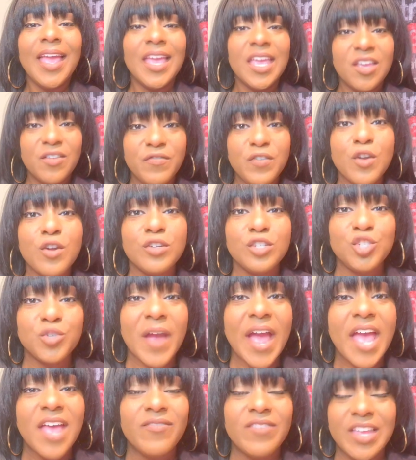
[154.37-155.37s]
If you're
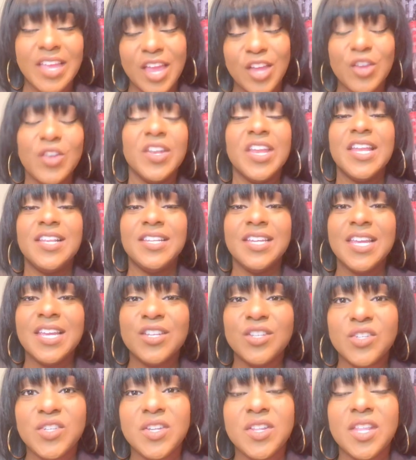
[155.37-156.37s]
driving and you need to
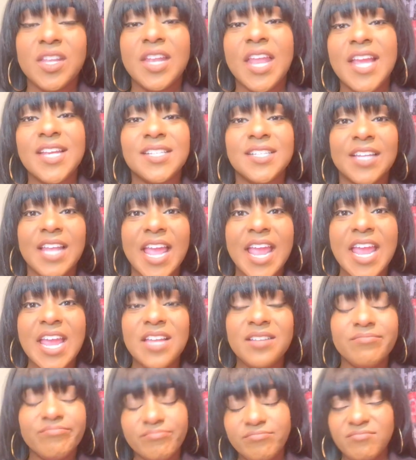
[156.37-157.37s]
get into the next
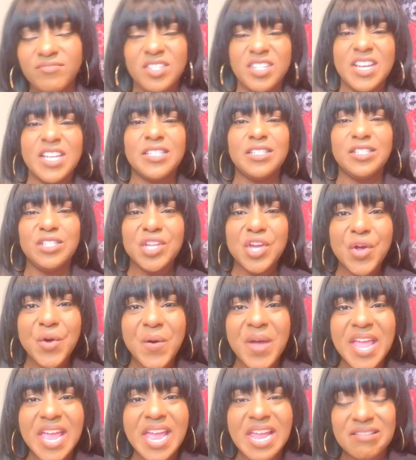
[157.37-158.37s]
lane, just do
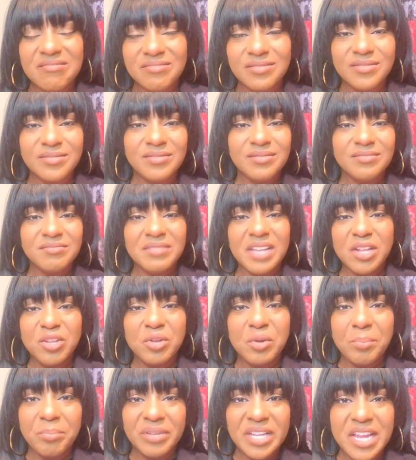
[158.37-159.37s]
it. That
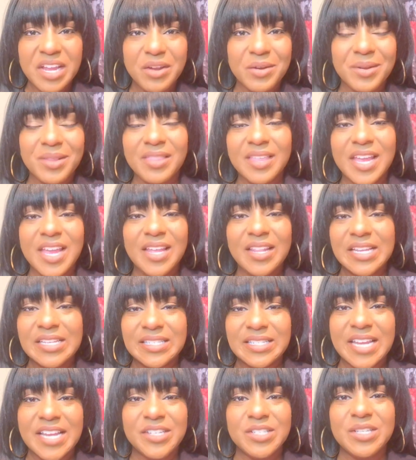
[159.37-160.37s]
little blinker thing
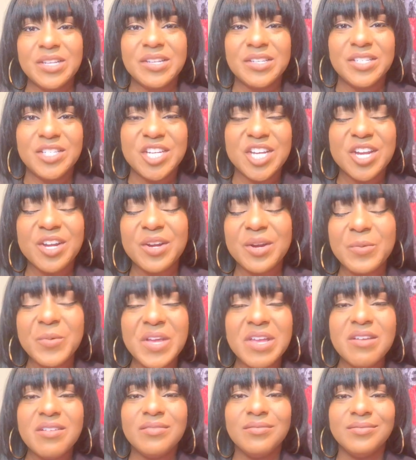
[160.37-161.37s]
that's next to the steering
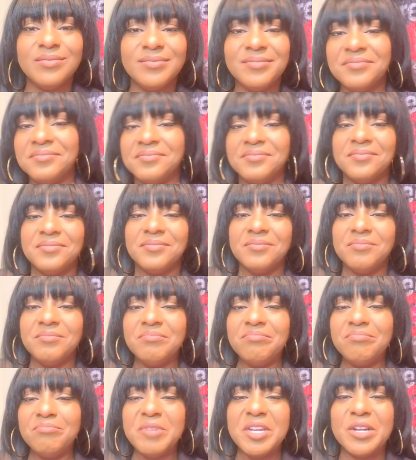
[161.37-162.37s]
wheel,
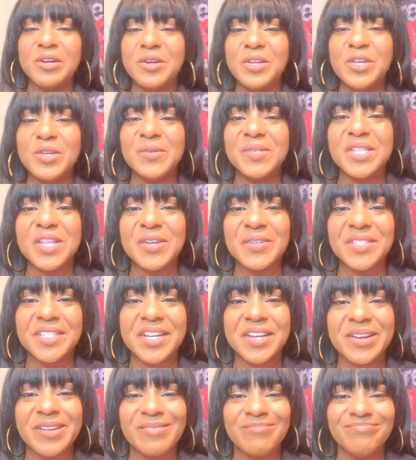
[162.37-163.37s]
we don't use those
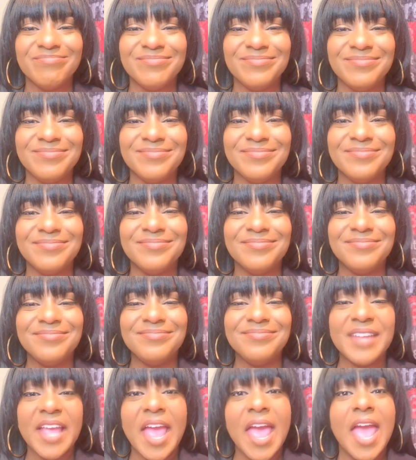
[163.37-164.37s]
here.
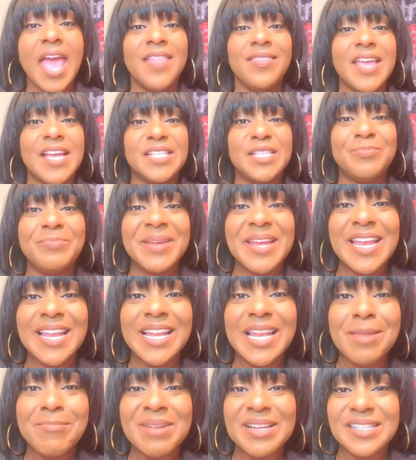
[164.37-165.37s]
And that
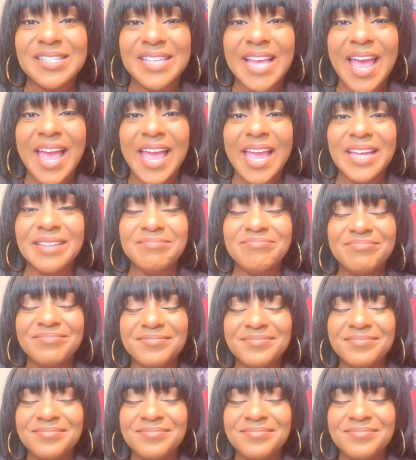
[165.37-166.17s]
speed limit sign?